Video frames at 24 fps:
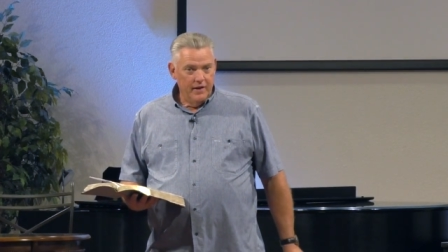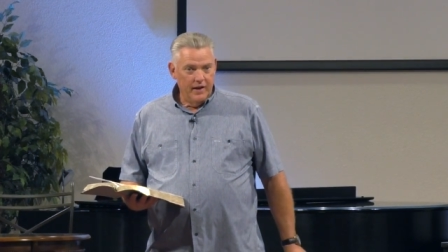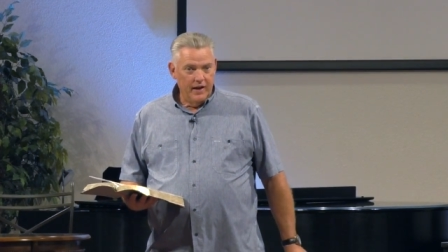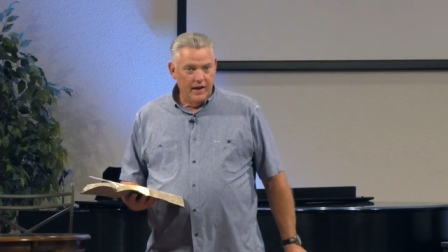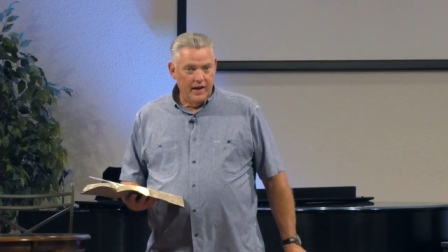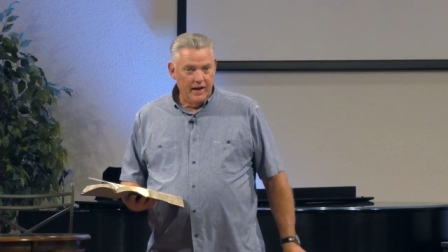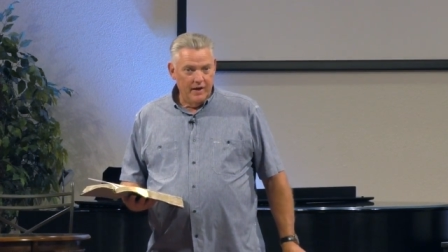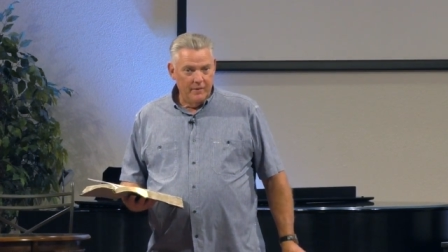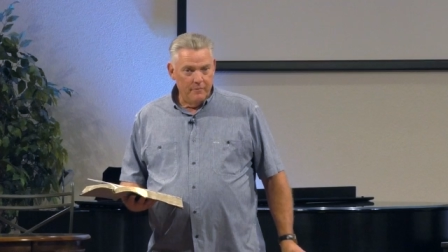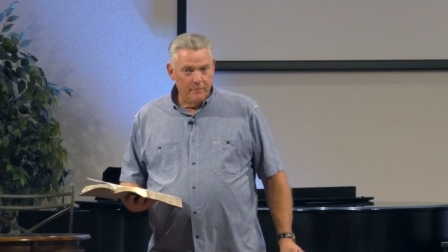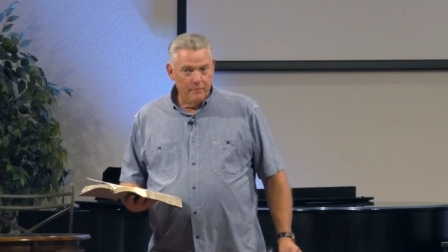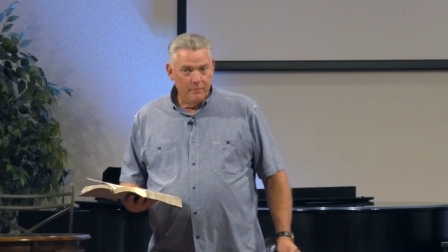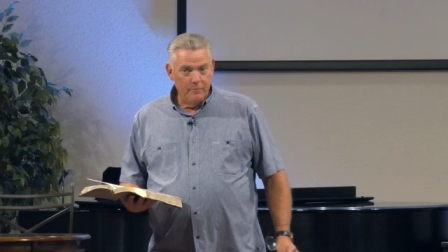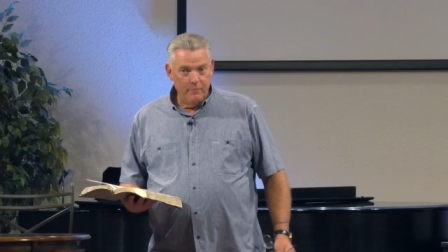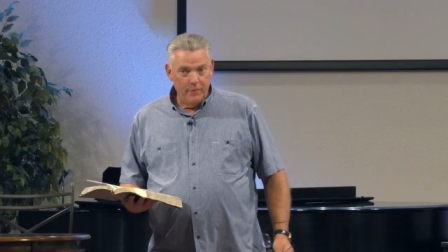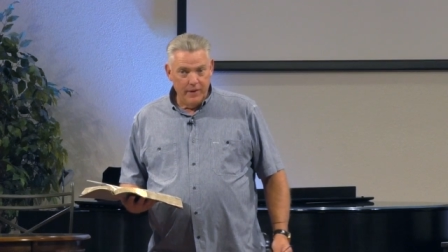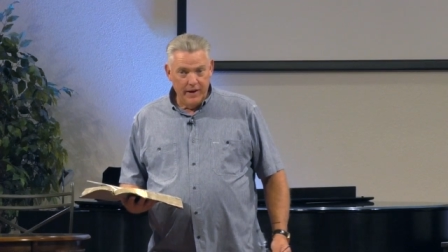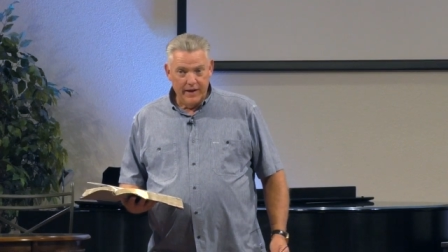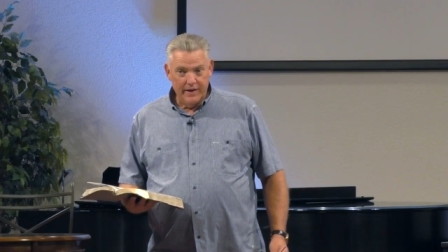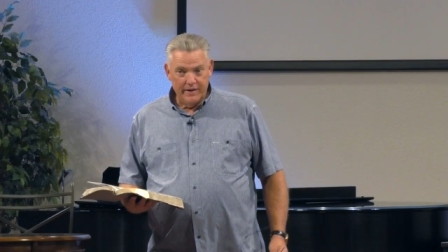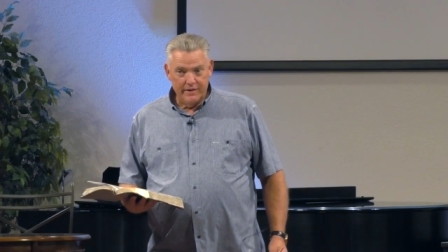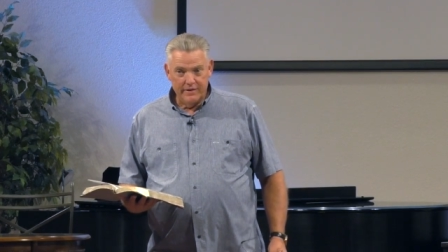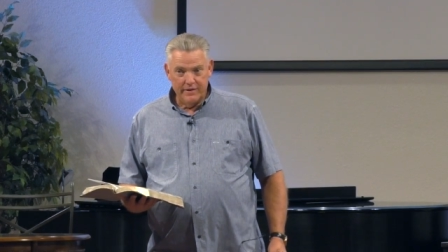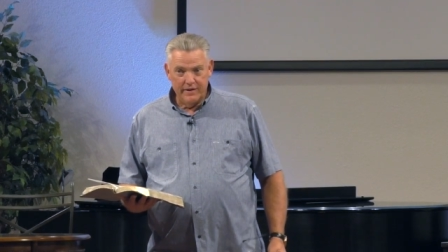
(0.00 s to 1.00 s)
Um,
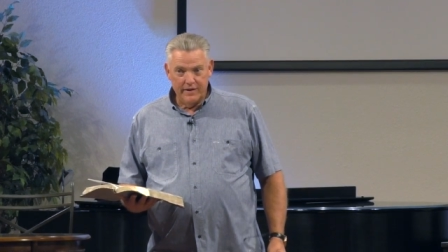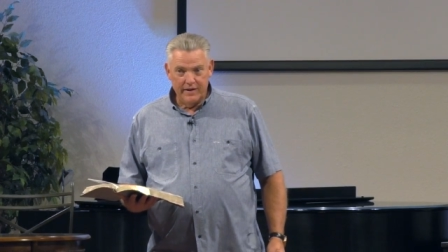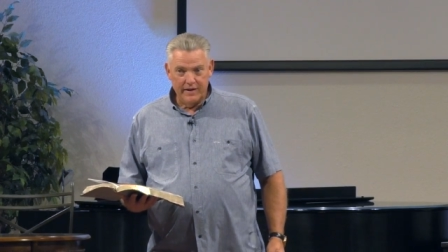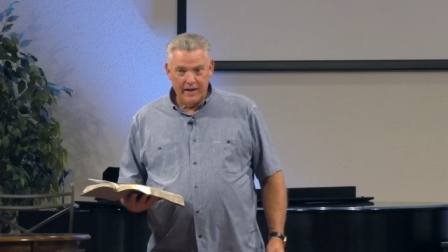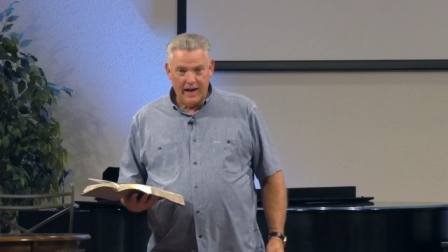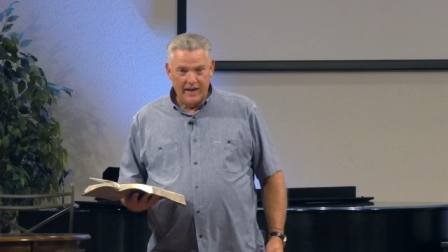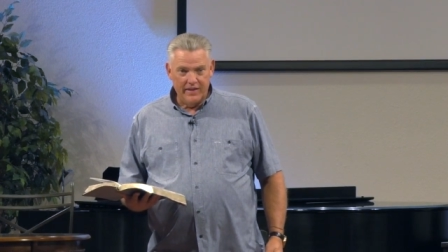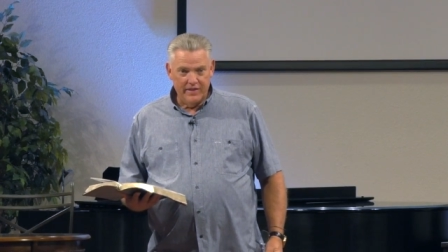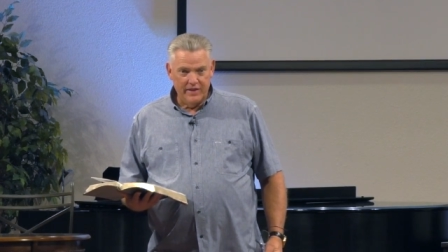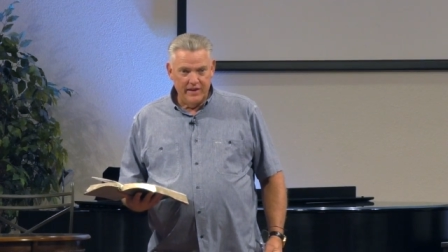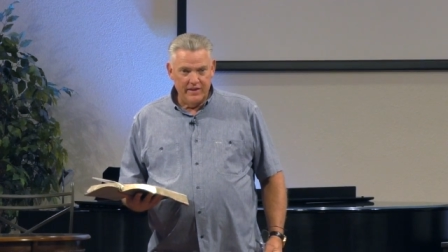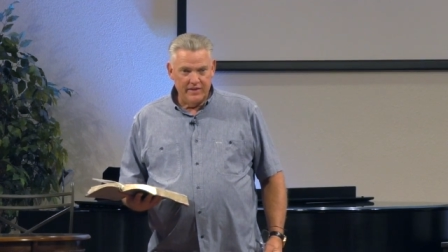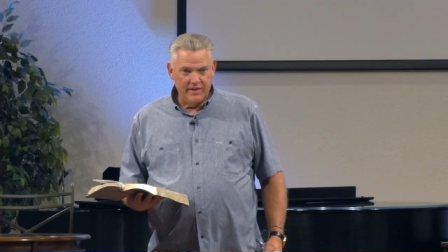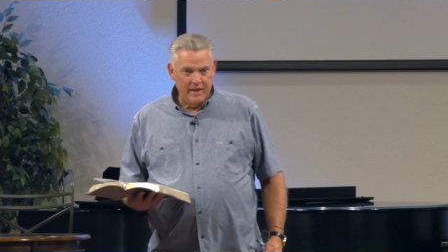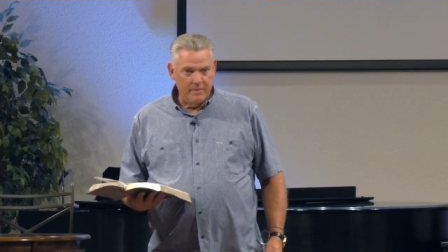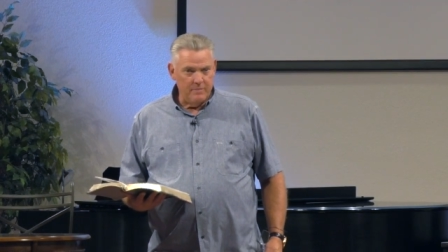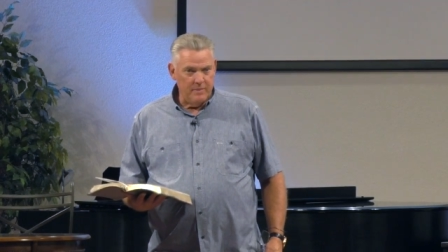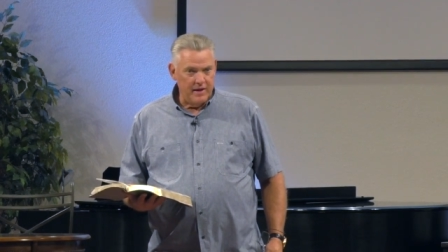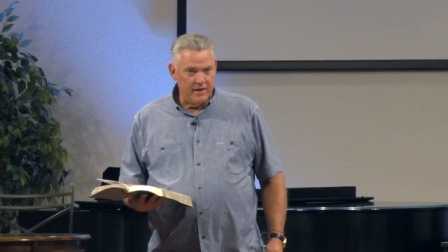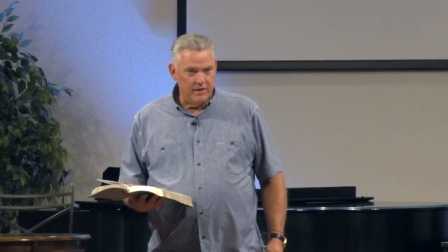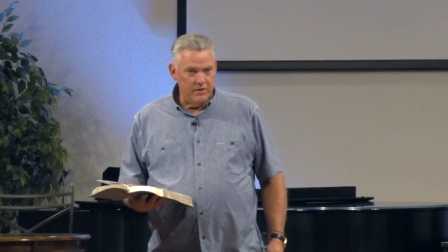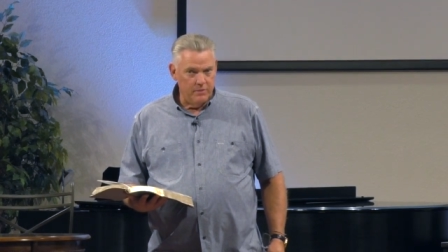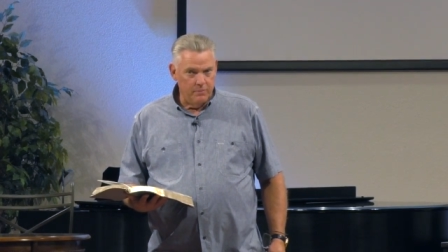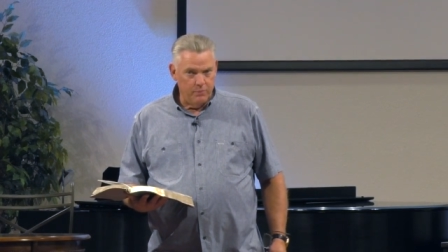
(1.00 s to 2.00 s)
but I think they
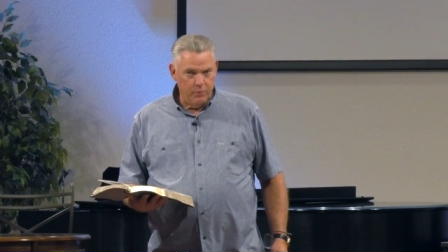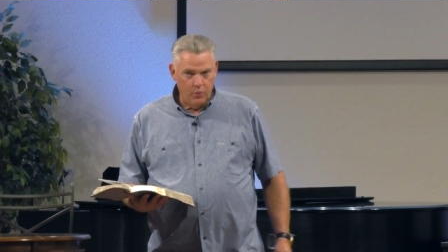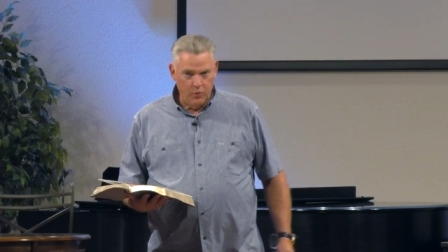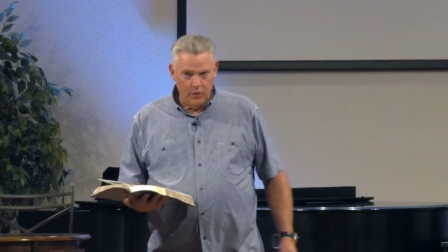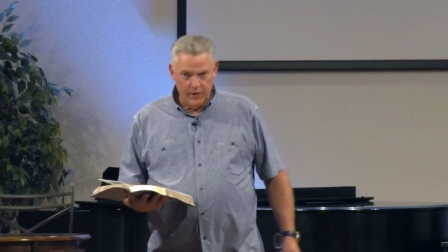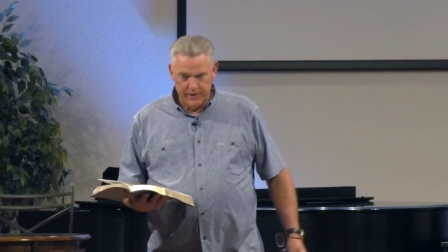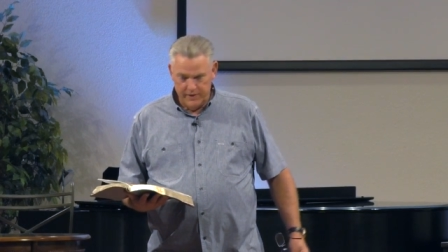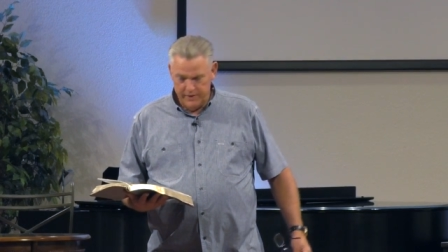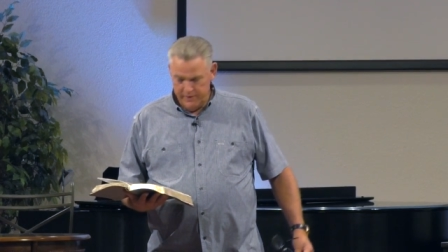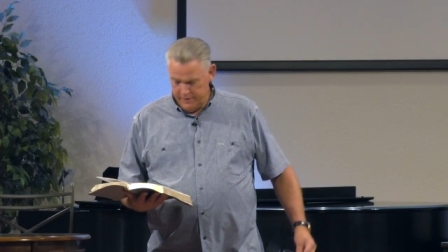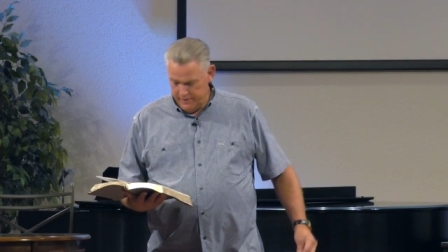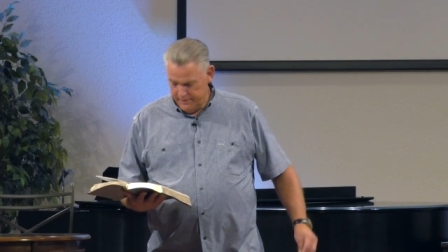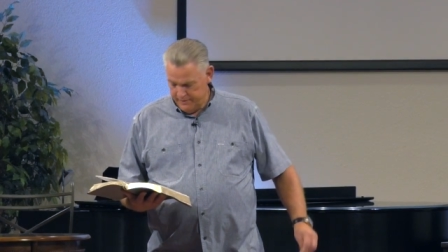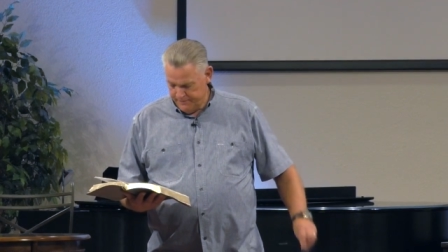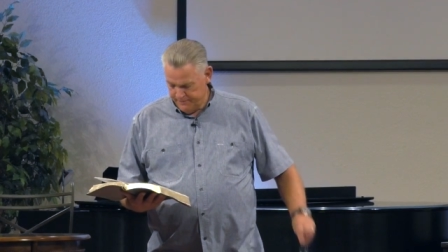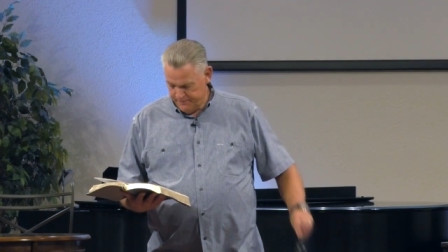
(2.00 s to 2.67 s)
make the point.